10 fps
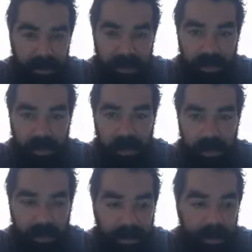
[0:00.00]
She was
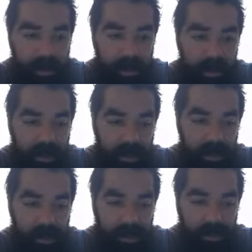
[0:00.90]
ripe. She
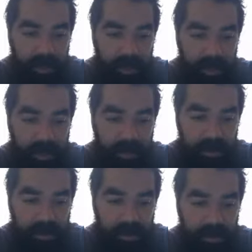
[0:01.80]
was ripe and she dropped
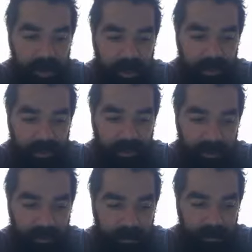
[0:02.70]
off the tree.
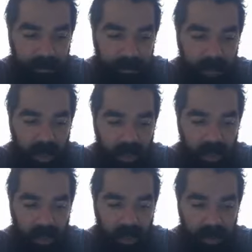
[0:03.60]

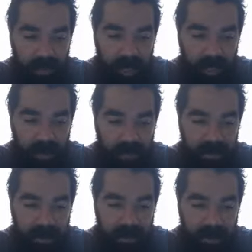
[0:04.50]
Return back to the
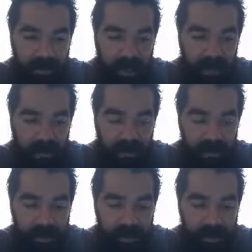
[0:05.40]
fabric of life.